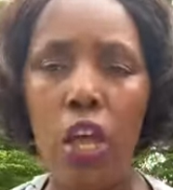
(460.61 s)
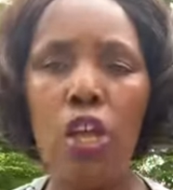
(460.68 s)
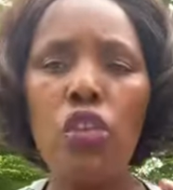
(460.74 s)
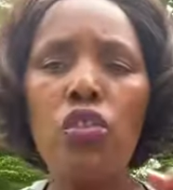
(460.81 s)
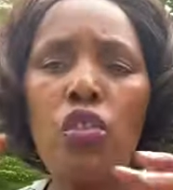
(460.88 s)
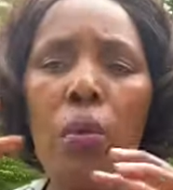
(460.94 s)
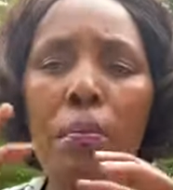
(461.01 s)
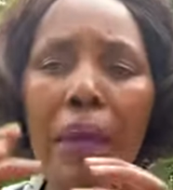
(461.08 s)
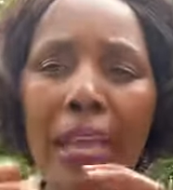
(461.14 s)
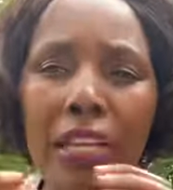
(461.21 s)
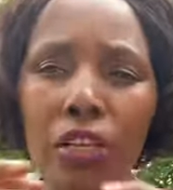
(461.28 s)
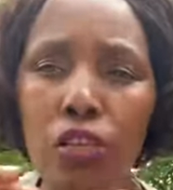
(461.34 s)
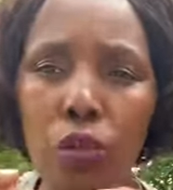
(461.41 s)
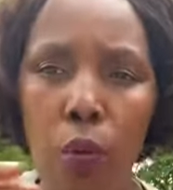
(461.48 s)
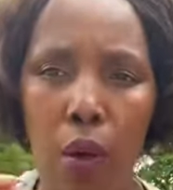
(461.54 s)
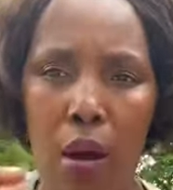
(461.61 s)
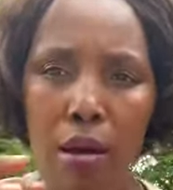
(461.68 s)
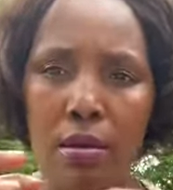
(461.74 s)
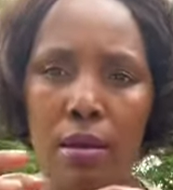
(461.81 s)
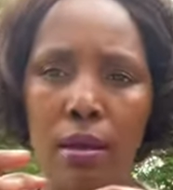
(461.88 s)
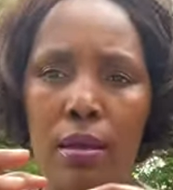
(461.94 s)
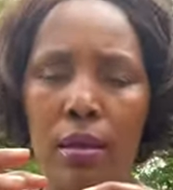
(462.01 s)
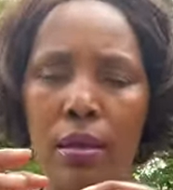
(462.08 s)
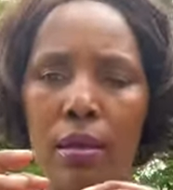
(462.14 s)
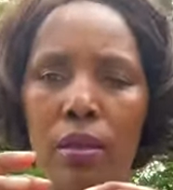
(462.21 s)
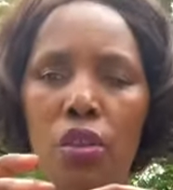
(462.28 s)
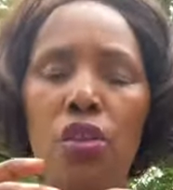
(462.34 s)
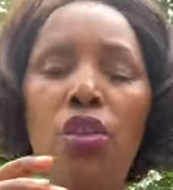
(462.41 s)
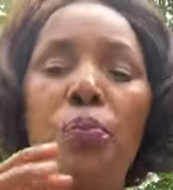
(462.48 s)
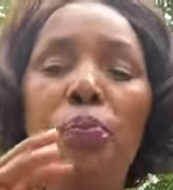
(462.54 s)
So make sure
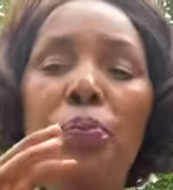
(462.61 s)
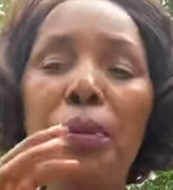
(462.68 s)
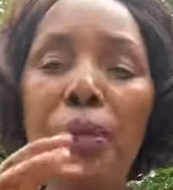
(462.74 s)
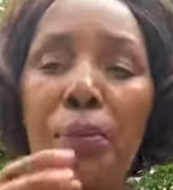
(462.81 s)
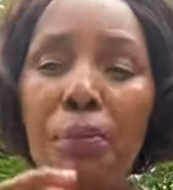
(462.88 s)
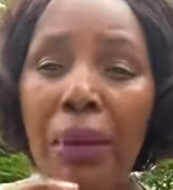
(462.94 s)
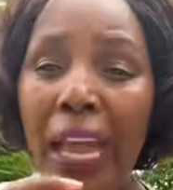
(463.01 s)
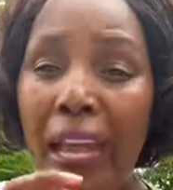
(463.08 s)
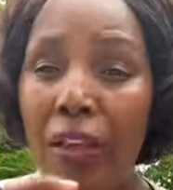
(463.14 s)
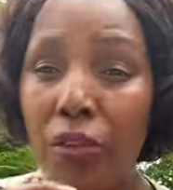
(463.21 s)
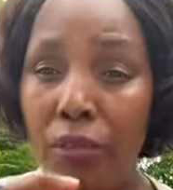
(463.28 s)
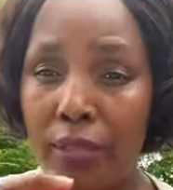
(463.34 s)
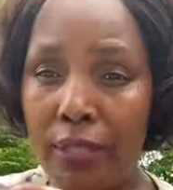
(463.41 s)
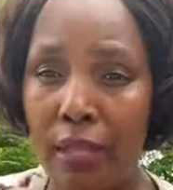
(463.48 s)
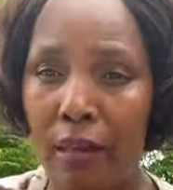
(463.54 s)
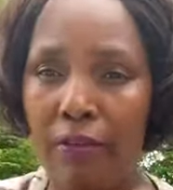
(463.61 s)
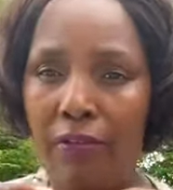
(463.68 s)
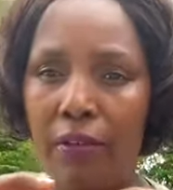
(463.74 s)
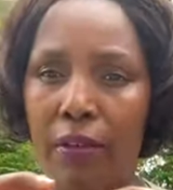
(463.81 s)
you prepare yourself.